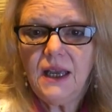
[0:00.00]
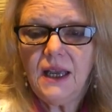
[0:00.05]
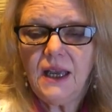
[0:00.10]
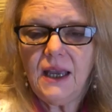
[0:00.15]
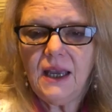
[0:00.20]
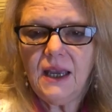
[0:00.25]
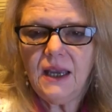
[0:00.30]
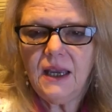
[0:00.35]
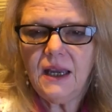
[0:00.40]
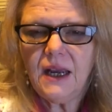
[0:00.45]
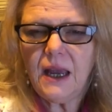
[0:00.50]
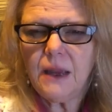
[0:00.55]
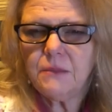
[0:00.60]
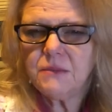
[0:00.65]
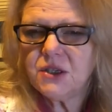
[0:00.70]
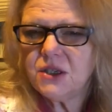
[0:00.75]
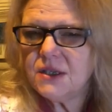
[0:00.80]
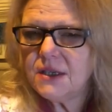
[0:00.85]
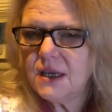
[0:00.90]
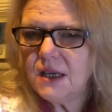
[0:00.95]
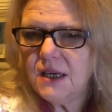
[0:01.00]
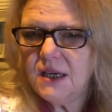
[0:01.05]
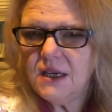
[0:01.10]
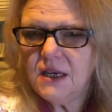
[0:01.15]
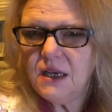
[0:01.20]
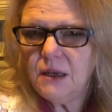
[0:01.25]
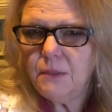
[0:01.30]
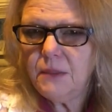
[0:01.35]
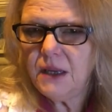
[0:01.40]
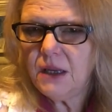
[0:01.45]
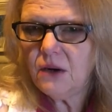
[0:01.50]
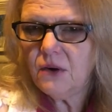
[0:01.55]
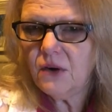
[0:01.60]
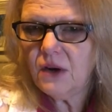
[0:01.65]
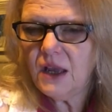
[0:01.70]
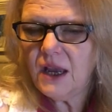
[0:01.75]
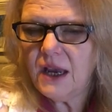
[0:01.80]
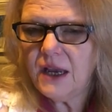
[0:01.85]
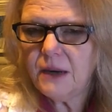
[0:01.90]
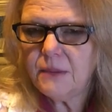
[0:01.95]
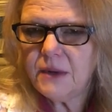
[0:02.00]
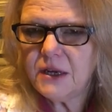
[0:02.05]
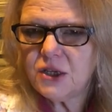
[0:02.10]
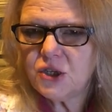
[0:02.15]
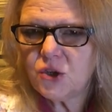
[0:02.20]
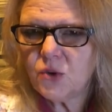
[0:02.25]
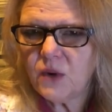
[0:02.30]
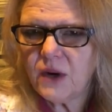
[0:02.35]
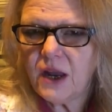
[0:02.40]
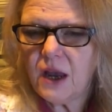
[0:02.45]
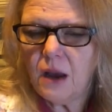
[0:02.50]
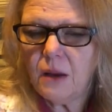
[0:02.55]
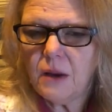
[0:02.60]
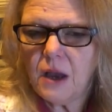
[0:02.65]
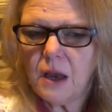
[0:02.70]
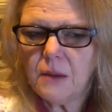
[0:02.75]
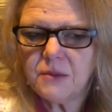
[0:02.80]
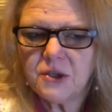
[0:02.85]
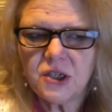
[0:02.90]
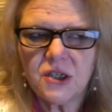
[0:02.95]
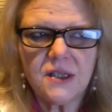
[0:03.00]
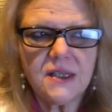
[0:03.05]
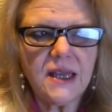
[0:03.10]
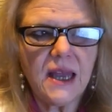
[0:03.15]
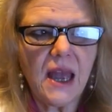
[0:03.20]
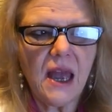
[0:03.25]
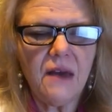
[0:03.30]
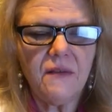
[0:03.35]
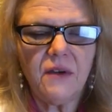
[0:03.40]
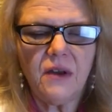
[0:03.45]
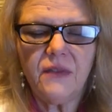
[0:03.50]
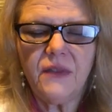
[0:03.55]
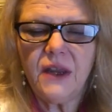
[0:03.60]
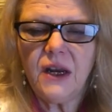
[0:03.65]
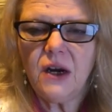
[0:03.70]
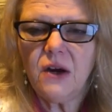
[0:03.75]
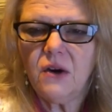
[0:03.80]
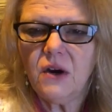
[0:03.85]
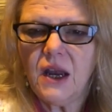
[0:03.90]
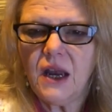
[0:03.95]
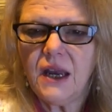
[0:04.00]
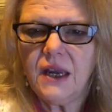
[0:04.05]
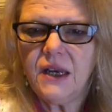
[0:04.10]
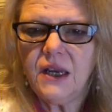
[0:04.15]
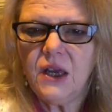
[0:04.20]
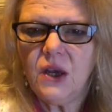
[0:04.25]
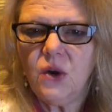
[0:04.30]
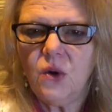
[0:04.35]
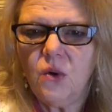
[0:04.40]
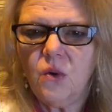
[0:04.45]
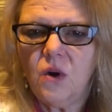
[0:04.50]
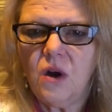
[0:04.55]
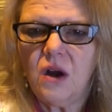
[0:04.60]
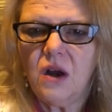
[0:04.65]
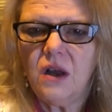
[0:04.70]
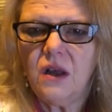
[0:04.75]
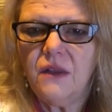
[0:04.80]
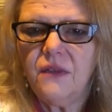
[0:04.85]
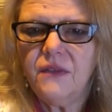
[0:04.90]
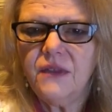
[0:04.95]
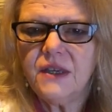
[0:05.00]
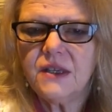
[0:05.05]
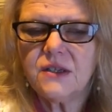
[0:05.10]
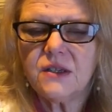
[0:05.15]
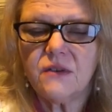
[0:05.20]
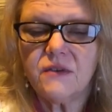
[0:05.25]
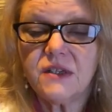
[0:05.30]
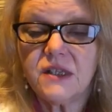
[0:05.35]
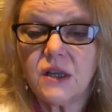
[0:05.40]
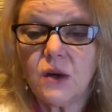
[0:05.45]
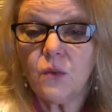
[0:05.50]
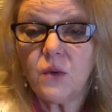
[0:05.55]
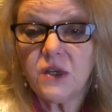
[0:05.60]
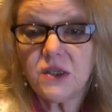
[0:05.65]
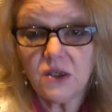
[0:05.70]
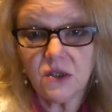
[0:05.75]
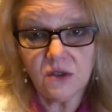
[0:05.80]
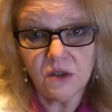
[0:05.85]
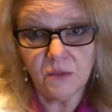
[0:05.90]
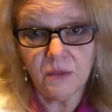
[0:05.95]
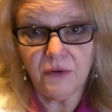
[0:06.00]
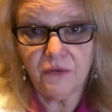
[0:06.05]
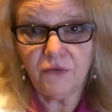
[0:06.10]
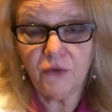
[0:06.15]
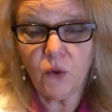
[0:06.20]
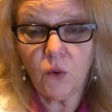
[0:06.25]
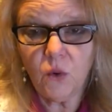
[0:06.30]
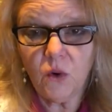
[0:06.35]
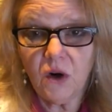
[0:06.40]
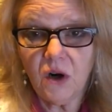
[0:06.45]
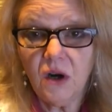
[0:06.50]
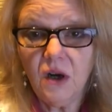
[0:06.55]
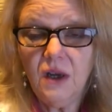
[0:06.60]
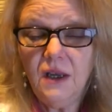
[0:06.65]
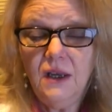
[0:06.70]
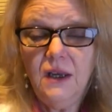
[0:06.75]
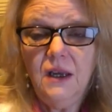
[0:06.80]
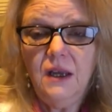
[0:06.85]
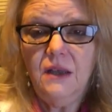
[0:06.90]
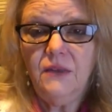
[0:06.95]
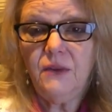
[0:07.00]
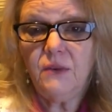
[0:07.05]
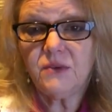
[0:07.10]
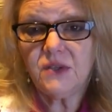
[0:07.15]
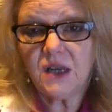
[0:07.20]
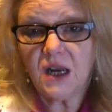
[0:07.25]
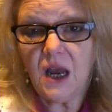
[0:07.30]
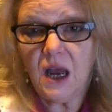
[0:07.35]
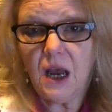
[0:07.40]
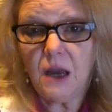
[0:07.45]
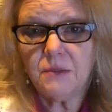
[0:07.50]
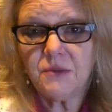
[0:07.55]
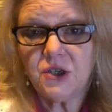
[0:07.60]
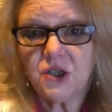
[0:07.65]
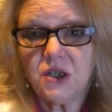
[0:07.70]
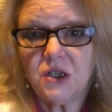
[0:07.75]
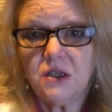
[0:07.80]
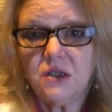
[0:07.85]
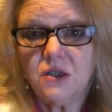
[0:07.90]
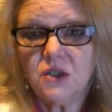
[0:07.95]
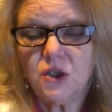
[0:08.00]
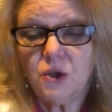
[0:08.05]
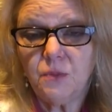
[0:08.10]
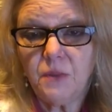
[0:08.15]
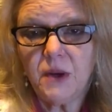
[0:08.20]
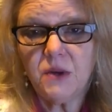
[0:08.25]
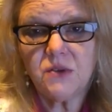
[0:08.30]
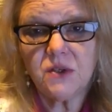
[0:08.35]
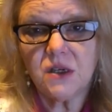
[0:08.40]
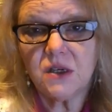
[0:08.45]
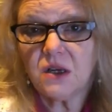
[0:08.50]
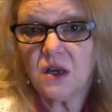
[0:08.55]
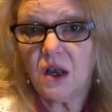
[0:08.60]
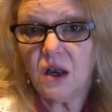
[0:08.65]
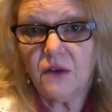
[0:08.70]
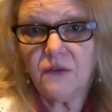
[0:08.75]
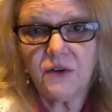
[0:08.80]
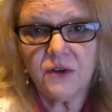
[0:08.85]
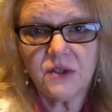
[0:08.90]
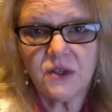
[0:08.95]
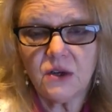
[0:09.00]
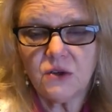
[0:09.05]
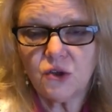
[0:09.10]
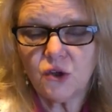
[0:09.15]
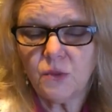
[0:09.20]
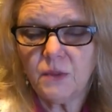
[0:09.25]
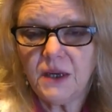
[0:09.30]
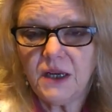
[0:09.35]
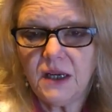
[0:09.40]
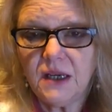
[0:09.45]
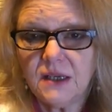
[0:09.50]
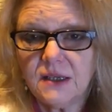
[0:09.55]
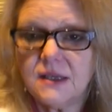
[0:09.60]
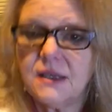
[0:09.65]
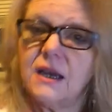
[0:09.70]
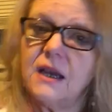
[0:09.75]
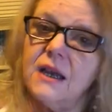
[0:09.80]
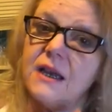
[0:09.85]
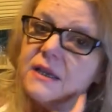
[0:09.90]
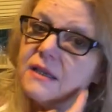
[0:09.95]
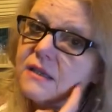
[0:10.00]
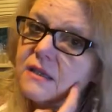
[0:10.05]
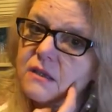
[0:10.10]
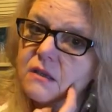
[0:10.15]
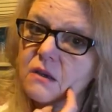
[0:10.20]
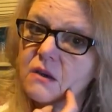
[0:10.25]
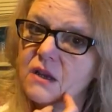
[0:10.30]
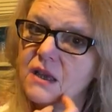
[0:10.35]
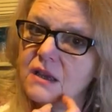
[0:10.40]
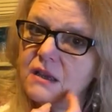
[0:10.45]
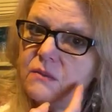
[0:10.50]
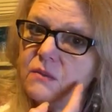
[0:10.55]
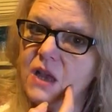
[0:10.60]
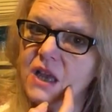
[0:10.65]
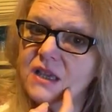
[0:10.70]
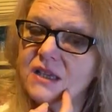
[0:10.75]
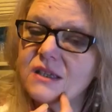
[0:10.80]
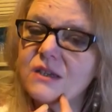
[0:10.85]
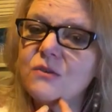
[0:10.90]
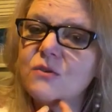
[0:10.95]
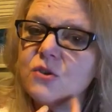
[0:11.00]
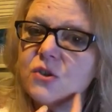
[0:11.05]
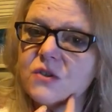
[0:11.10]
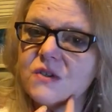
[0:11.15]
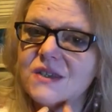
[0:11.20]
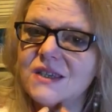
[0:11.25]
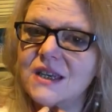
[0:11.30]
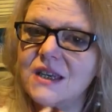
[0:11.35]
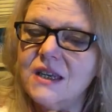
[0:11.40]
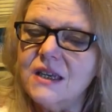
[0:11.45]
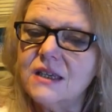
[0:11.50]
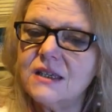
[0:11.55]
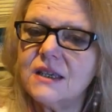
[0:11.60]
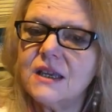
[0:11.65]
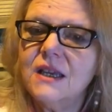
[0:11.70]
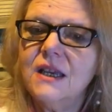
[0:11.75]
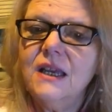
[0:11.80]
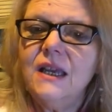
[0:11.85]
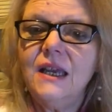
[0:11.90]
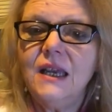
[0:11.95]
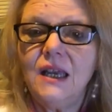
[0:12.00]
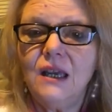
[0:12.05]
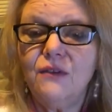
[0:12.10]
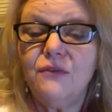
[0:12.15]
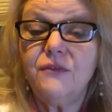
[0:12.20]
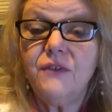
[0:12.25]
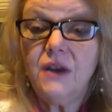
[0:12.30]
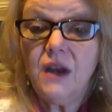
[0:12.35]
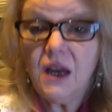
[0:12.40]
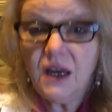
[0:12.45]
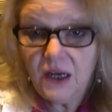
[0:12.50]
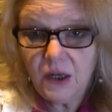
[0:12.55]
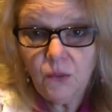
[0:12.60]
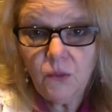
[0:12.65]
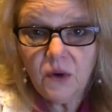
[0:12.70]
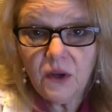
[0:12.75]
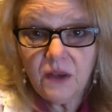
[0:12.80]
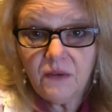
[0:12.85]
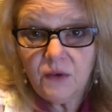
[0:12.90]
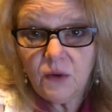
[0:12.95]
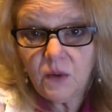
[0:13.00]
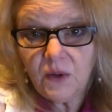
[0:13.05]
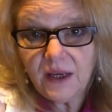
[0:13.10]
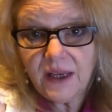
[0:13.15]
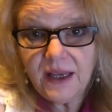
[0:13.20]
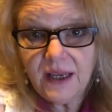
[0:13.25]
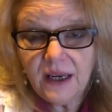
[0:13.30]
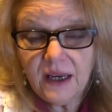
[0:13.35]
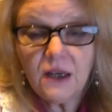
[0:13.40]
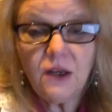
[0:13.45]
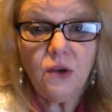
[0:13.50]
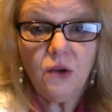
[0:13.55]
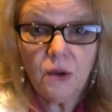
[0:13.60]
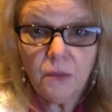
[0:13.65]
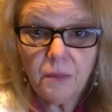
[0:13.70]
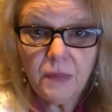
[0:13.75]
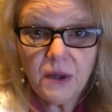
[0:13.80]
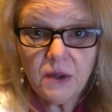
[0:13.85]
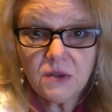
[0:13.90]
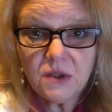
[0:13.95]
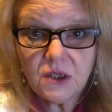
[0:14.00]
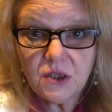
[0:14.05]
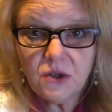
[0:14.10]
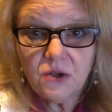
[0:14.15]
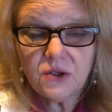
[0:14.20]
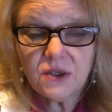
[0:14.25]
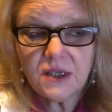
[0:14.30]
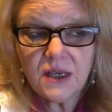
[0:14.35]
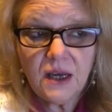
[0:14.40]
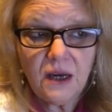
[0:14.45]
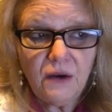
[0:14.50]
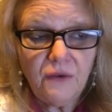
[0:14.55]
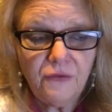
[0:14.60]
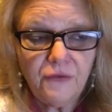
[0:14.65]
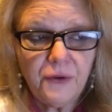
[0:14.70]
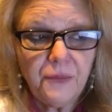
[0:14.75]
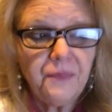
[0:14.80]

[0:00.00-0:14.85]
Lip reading: And I'm just getting into MailerLite. I'm not sure how options they have on there. I know on the service was using before, there was an option to post it to all of your social media sites as soon as you send it. If not, it will give you a link and you can post it yourself.